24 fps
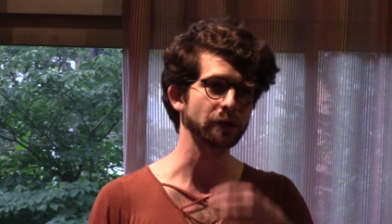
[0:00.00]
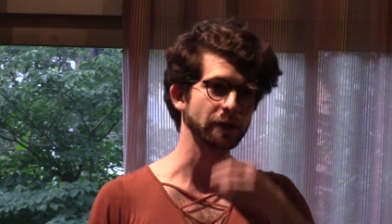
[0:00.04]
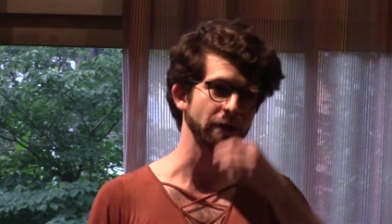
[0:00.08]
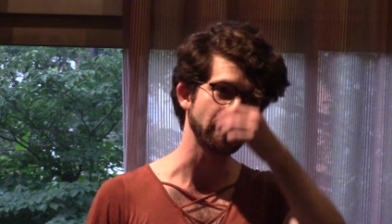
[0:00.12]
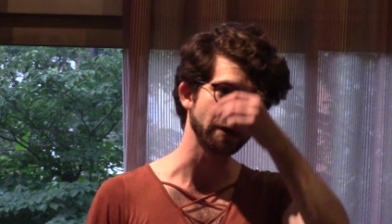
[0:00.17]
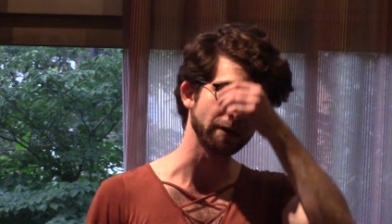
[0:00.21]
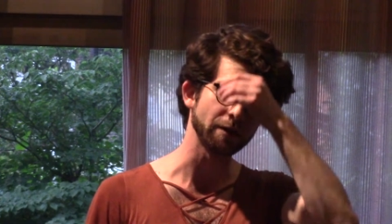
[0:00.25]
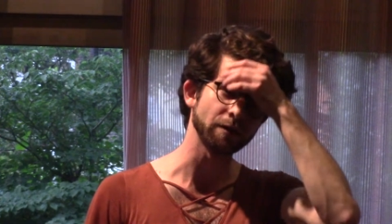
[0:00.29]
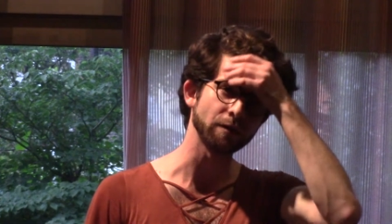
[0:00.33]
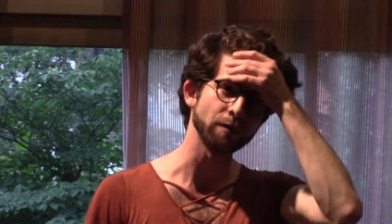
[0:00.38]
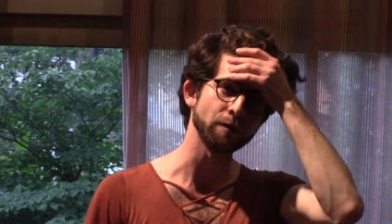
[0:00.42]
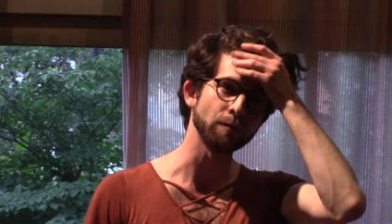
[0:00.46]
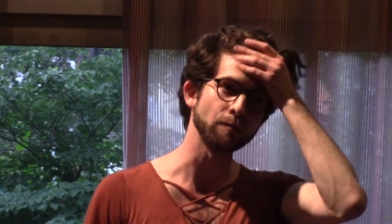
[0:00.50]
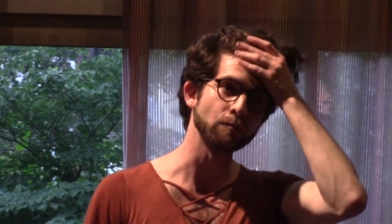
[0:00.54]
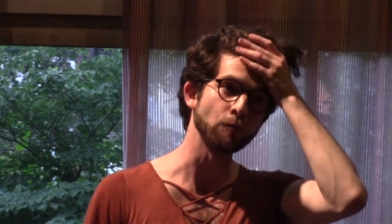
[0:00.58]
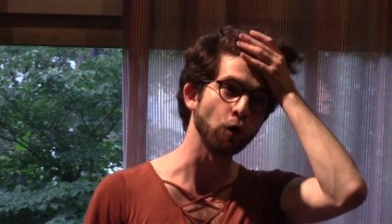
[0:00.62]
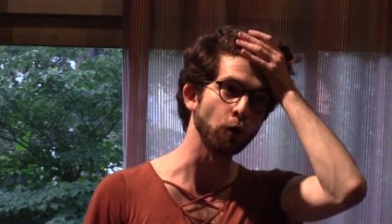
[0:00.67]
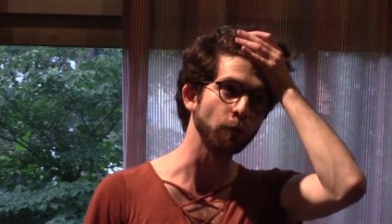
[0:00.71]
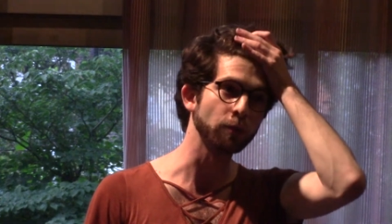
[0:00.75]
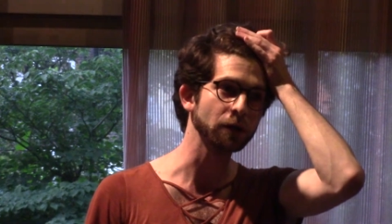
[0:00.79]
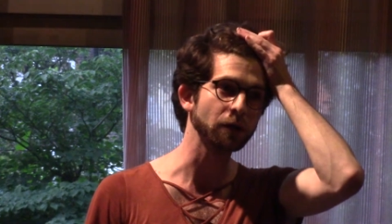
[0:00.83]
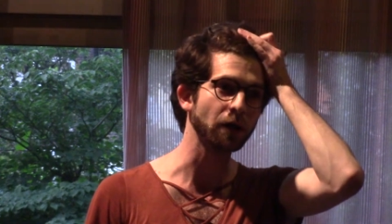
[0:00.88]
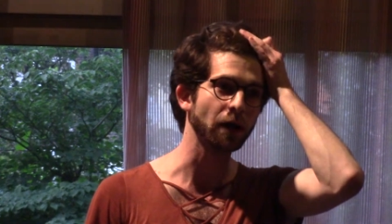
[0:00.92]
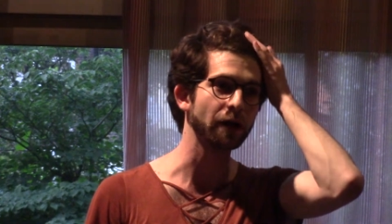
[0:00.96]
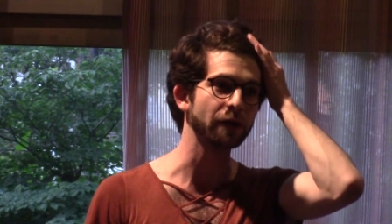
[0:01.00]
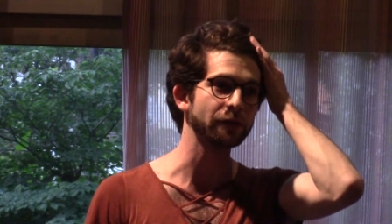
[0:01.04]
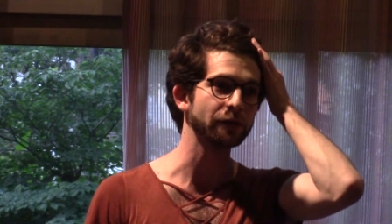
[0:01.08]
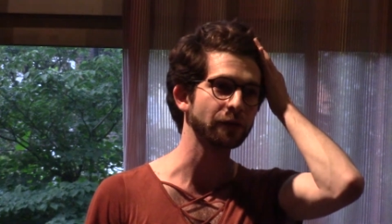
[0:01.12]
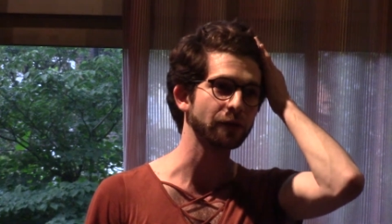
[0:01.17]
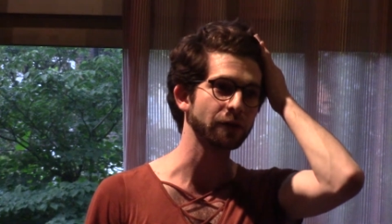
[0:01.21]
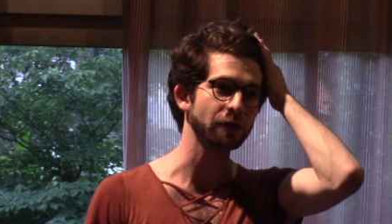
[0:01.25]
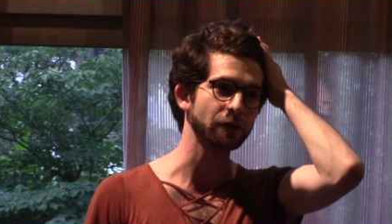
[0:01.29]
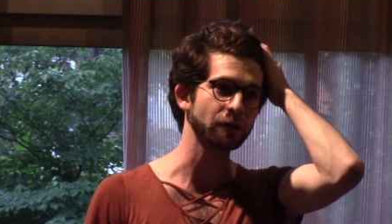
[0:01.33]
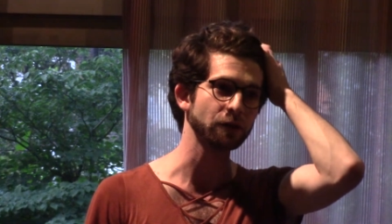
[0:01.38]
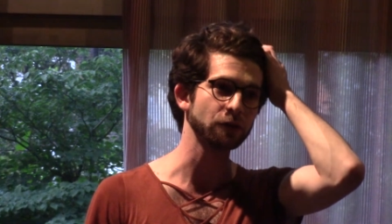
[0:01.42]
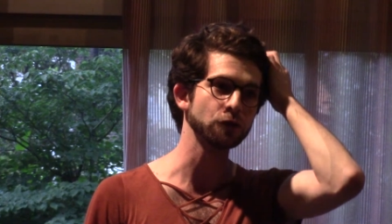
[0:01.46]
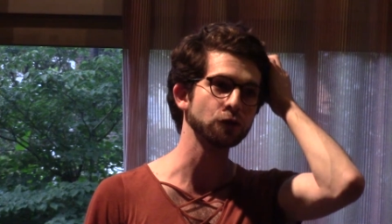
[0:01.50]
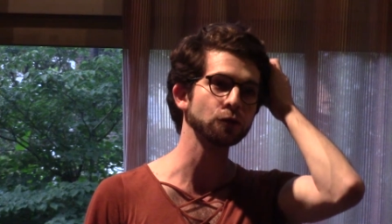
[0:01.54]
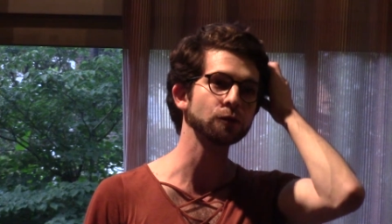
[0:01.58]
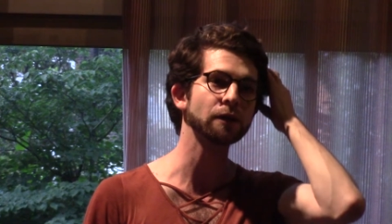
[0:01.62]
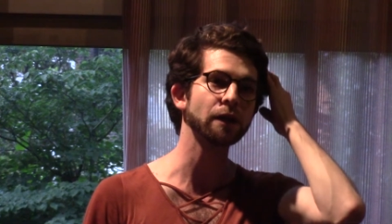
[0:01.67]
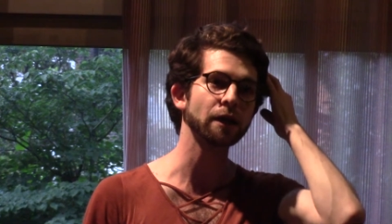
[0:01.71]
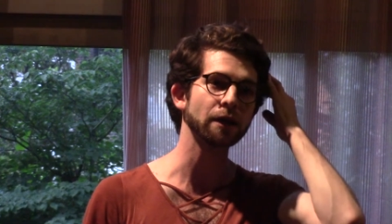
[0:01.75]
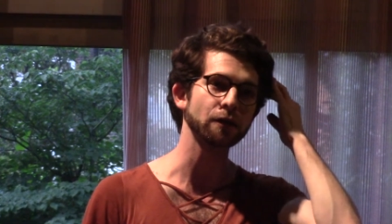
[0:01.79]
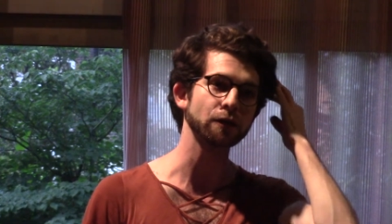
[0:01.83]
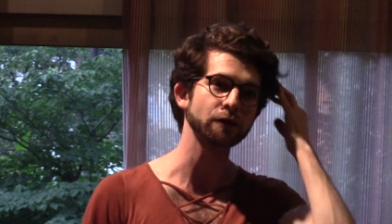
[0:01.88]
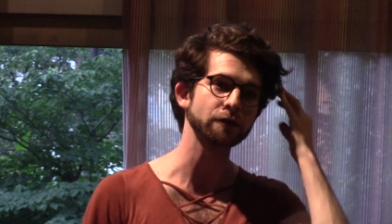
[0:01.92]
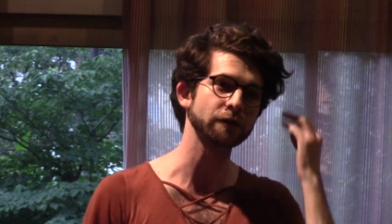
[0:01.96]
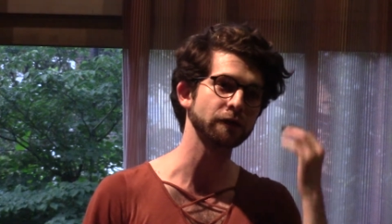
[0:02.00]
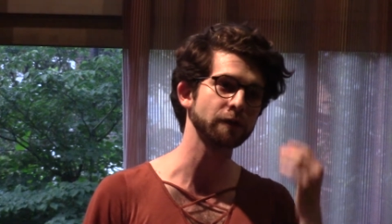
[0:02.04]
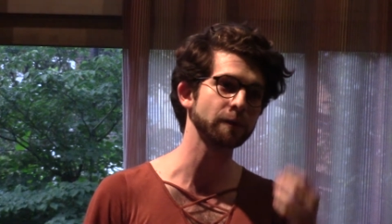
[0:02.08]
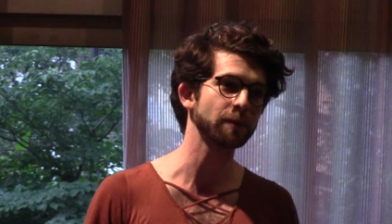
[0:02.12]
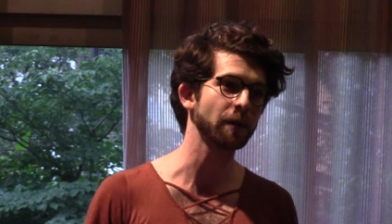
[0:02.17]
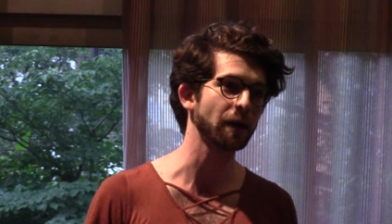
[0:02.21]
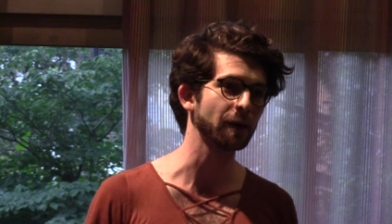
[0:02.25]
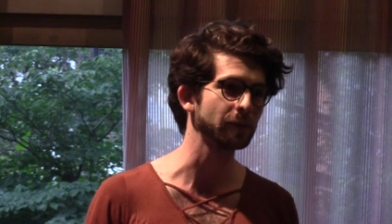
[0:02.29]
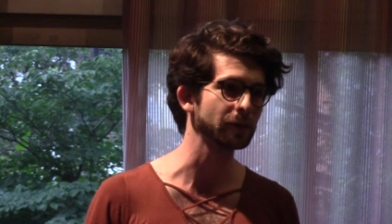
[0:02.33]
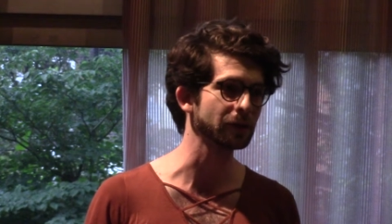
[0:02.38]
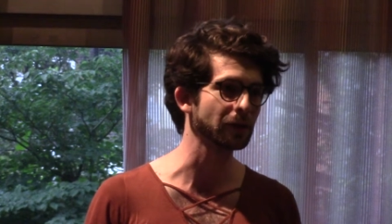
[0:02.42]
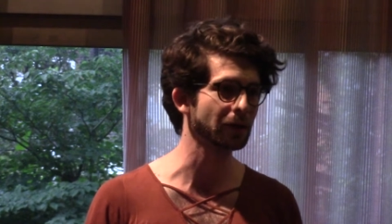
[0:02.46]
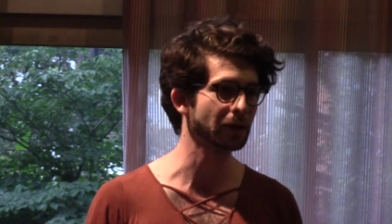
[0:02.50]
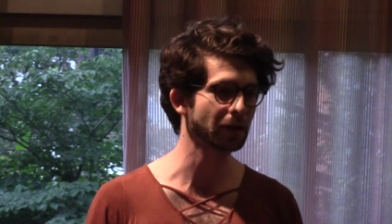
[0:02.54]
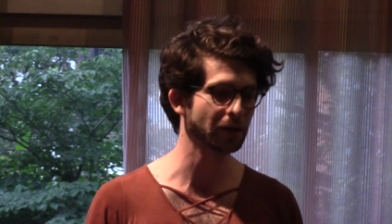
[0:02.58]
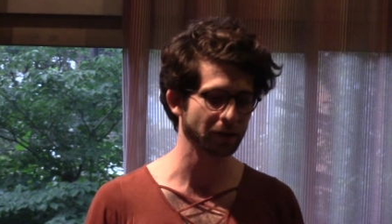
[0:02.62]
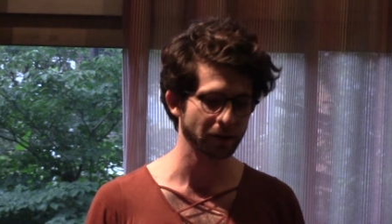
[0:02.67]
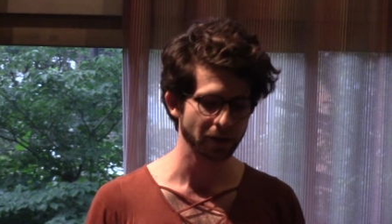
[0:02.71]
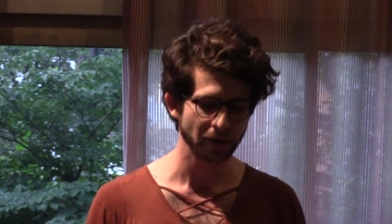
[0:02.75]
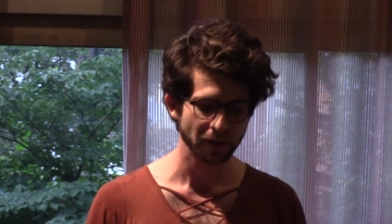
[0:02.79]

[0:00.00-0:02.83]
in mobilizing new layers of the public,